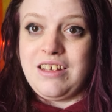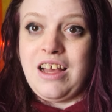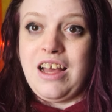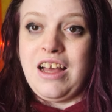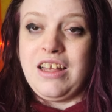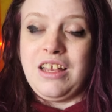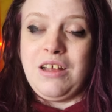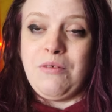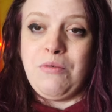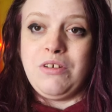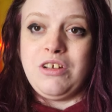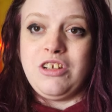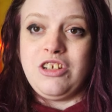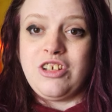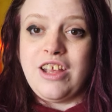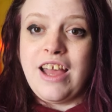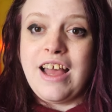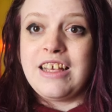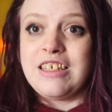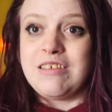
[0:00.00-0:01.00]
and I want
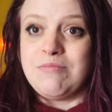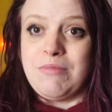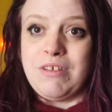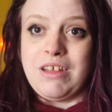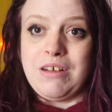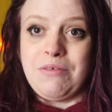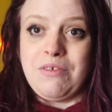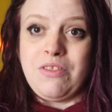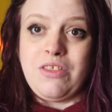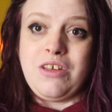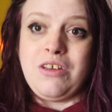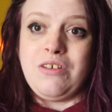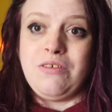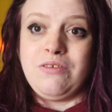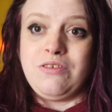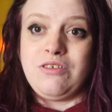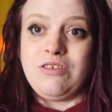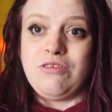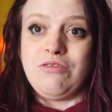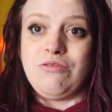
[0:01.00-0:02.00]
to share some of that with
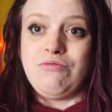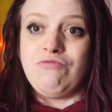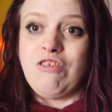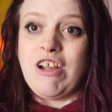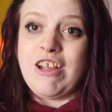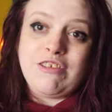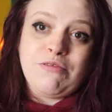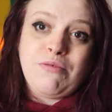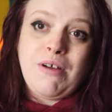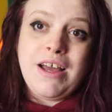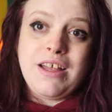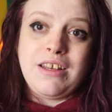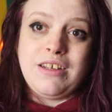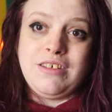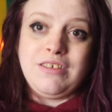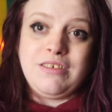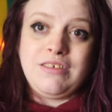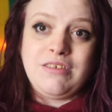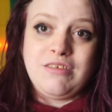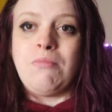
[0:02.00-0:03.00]
you to raise
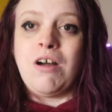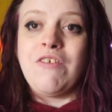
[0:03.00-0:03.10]
awareness.